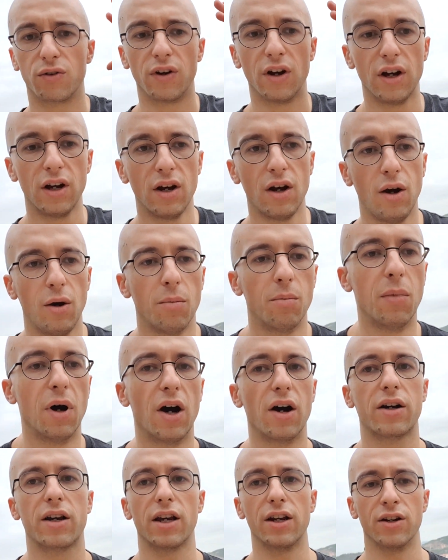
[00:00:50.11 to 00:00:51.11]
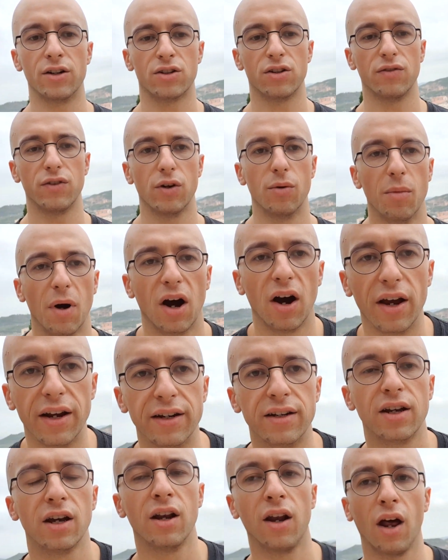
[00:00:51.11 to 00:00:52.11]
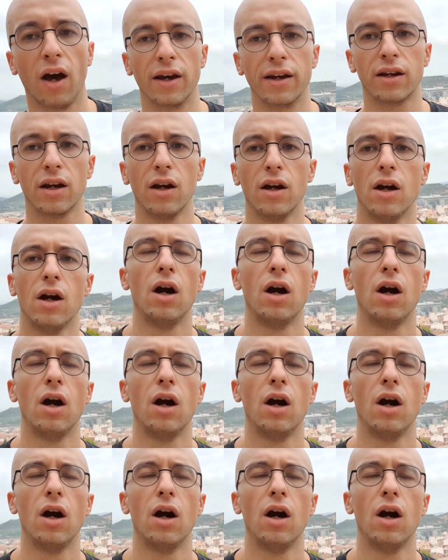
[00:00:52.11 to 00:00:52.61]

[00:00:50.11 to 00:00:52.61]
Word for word: of murkiness of your mind, like,